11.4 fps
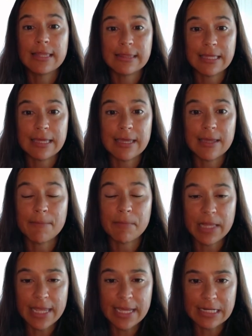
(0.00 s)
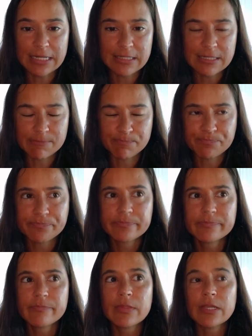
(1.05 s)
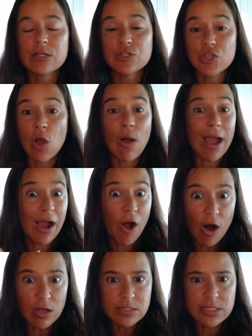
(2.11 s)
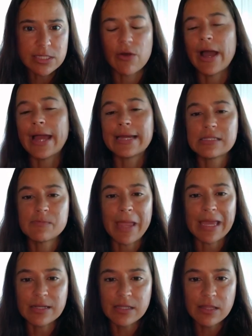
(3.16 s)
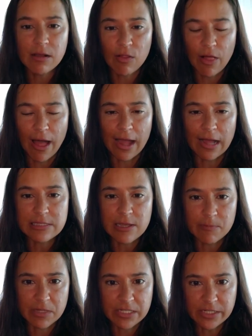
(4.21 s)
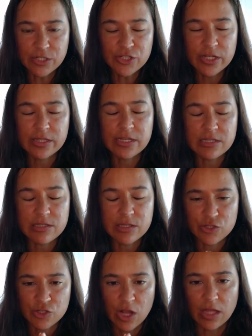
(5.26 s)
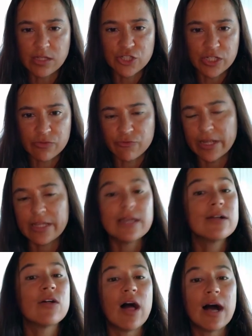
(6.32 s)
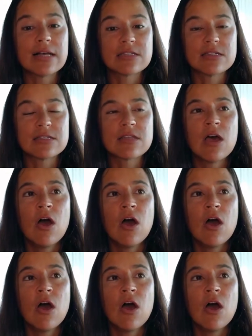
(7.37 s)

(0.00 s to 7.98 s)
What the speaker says: the planets. So I expanded the class. I've been teaching these astrology and Reiki classes.